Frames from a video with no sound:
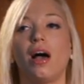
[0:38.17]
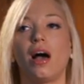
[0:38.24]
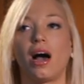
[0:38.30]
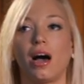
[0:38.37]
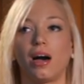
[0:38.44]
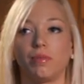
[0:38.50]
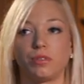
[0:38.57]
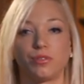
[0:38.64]

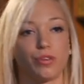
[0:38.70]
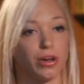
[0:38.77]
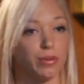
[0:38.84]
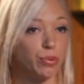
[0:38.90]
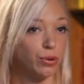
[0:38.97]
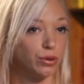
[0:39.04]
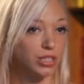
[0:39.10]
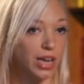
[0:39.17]
It's very
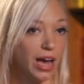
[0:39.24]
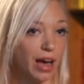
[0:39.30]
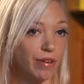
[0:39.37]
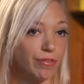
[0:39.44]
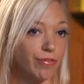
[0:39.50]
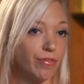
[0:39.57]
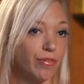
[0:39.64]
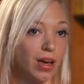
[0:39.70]
important to
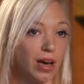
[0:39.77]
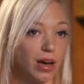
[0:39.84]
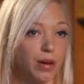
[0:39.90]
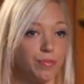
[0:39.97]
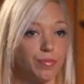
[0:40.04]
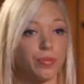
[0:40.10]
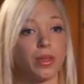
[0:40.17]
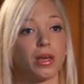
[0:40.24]
have
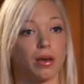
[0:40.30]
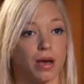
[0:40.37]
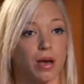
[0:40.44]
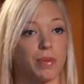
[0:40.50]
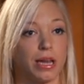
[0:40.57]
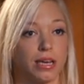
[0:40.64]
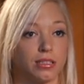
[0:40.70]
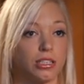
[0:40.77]
a
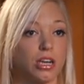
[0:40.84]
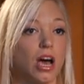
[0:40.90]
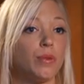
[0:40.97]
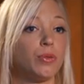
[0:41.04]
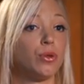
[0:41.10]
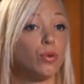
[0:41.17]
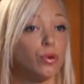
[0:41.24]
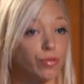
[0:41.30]
balanced diet
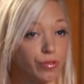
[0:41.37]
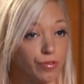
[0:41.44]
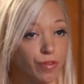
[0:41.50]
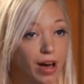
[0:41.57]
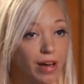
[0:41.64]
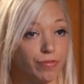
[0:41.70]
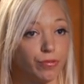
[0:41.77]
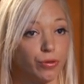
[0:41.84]
with all of the
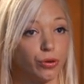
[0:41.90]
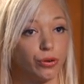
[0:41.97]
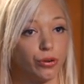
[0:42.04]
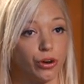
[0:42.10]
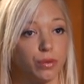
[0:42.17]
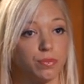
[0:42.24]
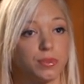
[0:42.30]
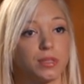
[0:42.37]
5 food
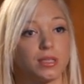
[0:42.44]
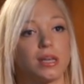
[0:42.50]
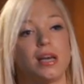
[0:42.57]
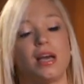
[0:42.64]
groups.